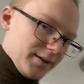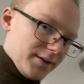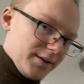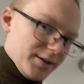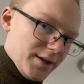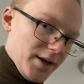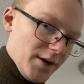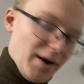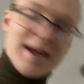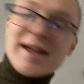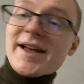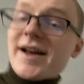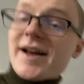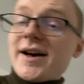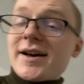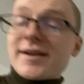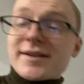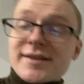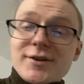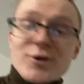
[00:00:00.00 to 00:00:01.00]
You know, I
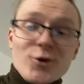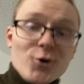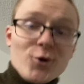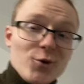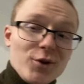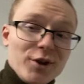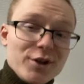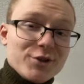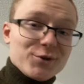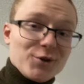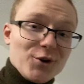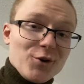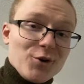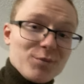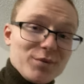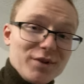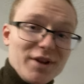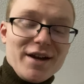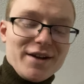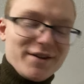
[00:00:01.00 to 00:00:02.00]
had a whole intro
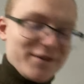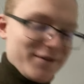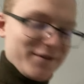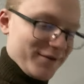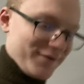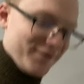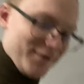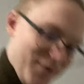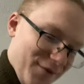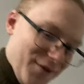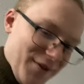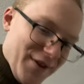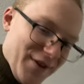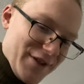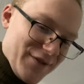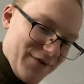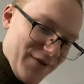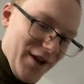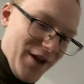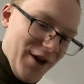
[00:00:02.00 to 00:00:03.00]
planned for this
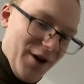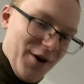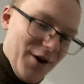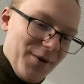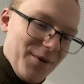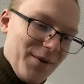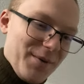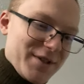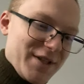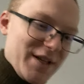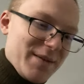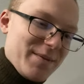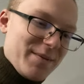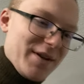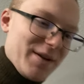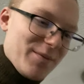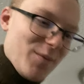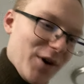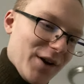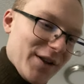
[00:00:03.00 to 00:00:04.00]
video. It was going to be
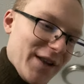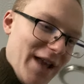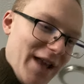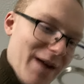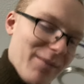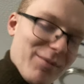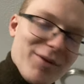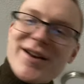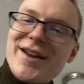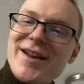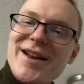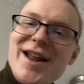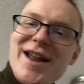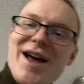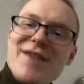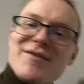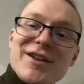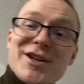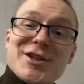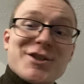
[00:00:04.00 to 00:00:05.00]
more elaborate and have
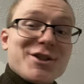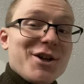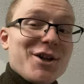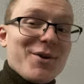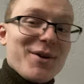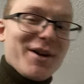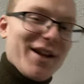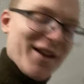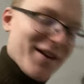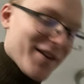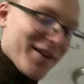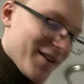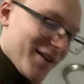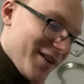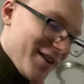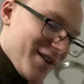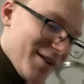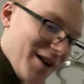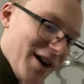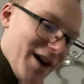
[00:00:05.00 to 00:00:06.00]
like a joke in it.
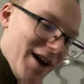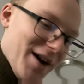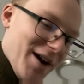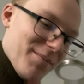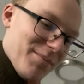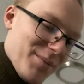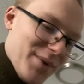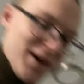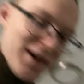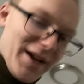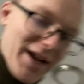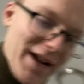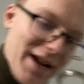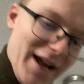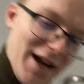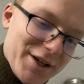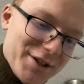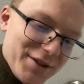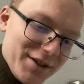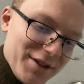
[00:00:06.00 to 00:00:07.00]
But I
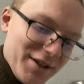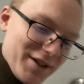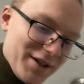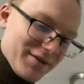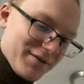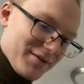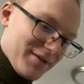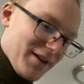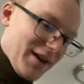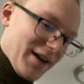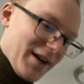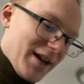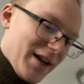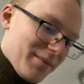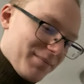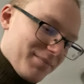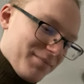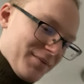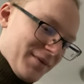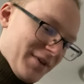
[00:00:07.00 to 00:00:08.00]
actually ended up
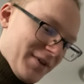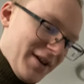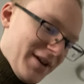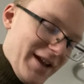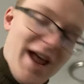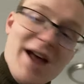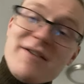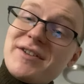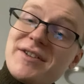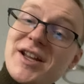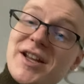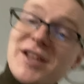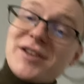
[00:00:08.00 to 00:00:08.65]
having to eat